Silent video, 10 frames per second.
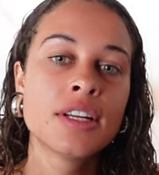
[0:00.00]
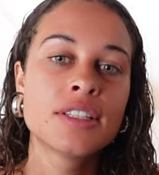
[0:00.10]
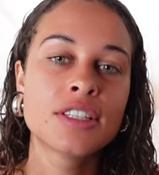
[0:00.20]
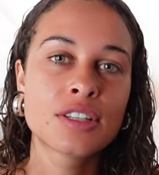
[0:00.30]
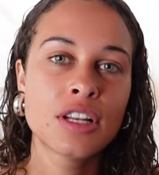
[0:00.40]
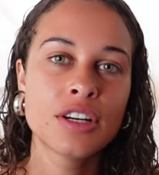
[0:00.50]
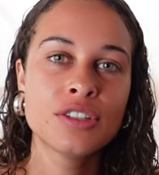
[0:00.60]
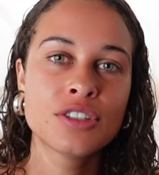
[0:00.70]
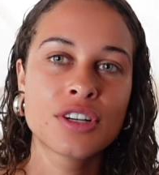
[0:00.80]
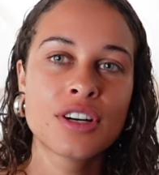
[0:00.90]

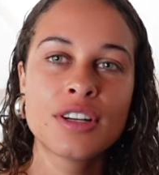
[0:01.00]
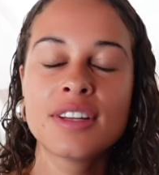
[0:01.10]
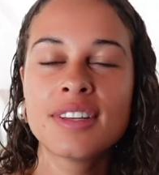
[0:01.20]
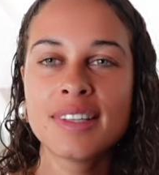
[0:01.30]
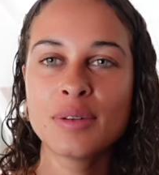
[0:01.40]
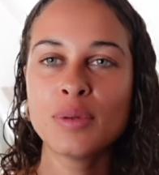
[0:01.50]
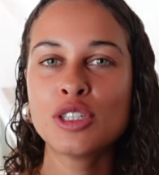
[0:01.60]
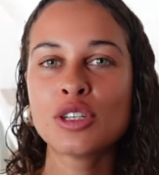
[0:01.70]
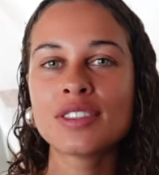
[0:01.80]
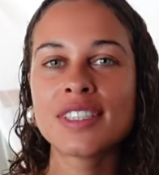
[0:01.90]
Disclosure that we
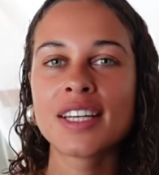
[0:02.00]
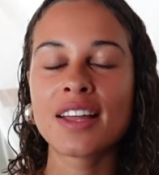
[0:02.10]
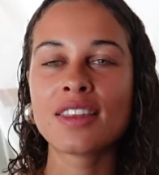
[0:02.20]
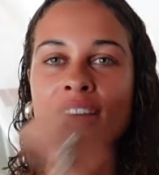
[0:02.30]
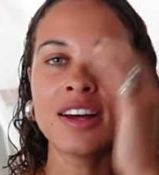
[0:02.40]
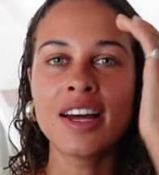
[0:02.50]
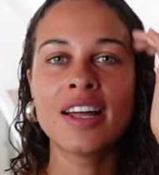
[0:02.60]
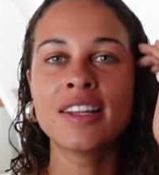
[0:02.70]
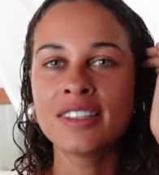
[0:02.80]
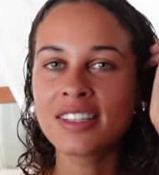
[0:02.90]
shot together
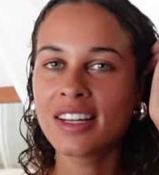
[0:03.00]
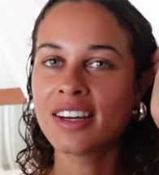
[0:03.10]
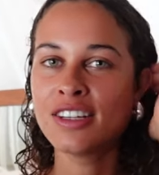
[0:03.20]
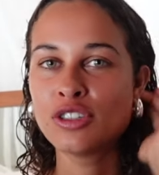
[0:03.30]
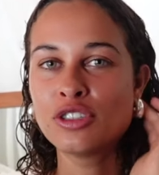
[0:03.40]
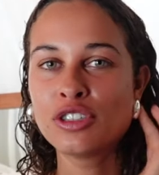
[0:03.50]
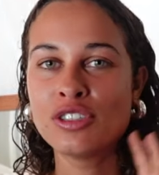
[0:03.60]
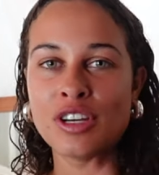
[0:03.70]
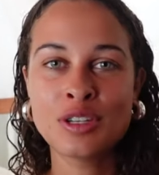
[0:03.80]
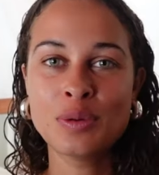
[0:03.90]
and then I
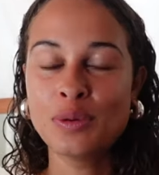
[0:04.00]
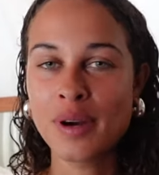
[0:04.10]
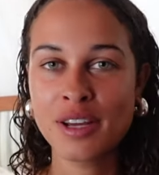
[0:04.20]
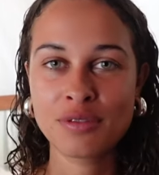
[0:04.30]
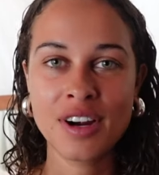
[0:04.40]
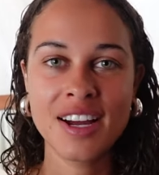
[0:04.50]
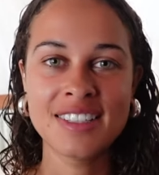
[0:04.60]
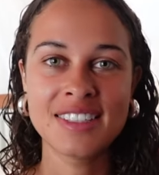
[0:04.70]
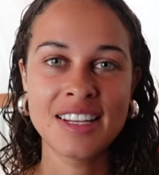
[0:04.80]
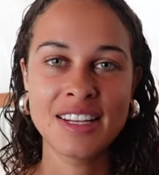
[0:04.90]
introduced her to all my
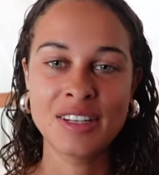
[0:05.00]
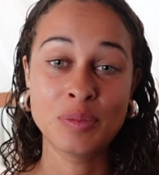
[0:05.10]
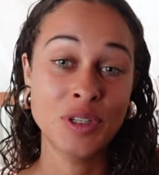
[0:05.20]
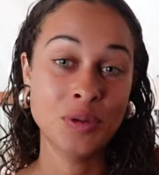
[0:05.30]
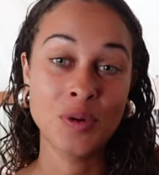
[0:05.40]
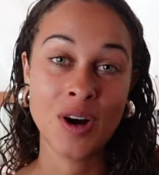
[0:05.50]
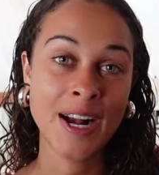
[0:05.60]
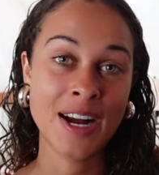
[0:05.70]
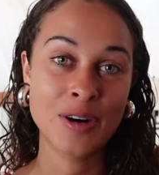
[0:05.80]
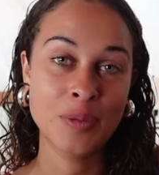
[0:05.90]
friends and we all hung
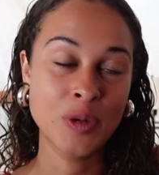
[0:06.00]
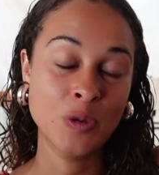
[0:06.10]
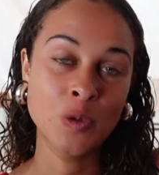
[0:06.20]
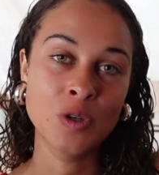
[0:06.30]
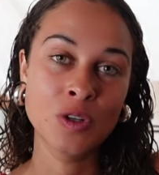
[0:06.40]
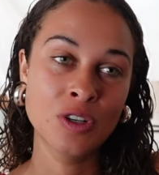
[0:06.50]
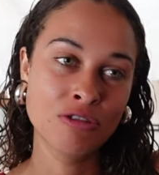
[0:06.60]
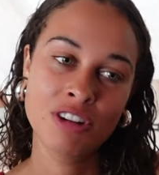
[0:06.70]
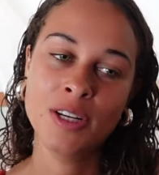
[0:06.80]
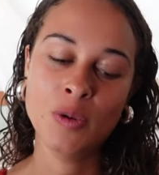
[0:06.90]
out and we all got along
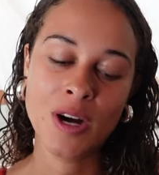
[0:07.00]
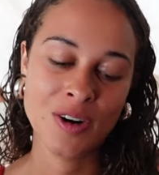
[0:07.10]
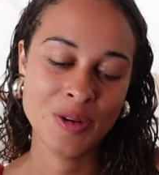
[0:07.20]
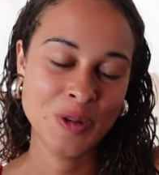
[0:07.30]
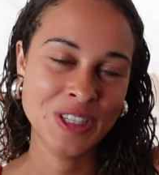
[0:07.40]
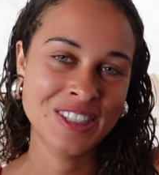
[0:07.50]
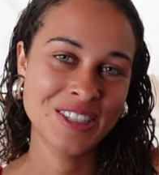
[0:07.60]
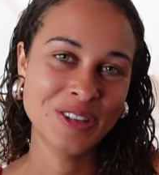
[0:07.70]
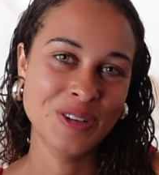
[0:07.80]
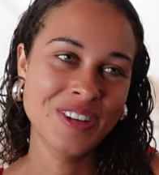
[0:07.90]
really well and we're
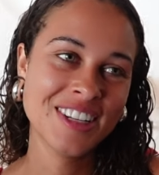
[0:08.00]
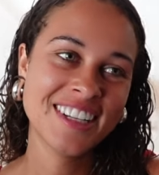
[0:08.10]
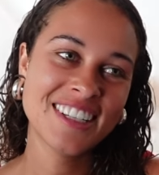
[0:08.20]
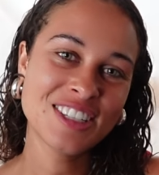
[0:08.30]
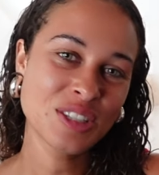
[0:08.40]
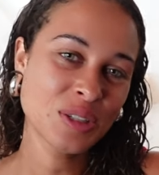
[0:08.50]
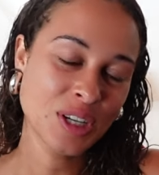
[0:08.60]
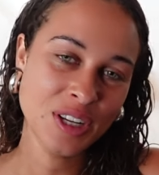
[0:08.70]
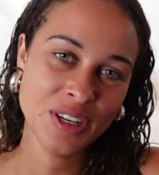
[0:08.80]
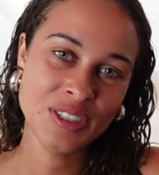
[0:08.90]
still so
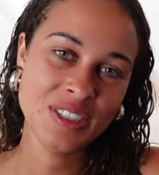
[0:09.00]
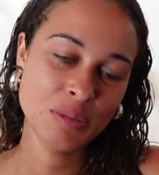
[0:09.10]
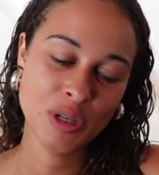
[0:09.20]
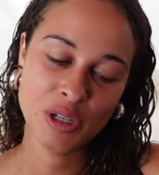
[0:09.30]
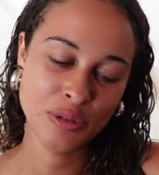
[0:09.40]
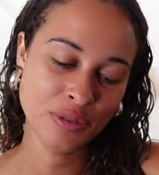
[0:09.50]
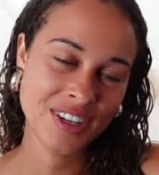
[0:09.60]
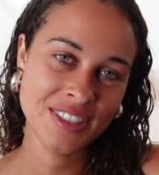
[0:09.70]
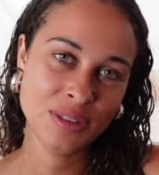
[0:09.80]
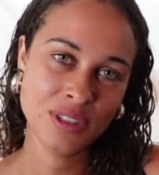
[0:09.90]
close and we're all
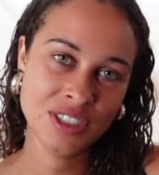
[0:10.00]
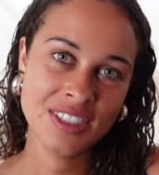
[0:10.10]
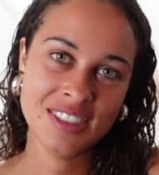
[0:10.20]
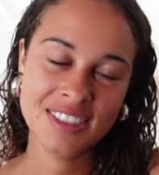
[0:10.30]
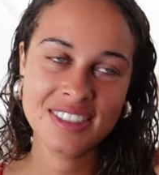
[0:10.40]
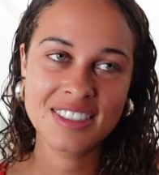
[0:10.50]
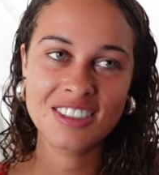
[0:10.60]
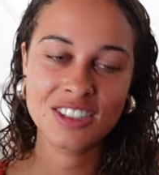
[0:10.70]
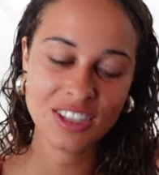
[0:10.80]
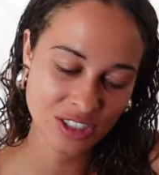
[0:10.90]
friends which is
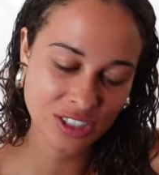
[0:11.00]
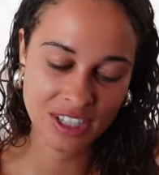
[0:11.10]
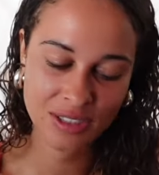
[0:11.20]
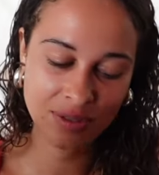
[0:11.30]
such a nice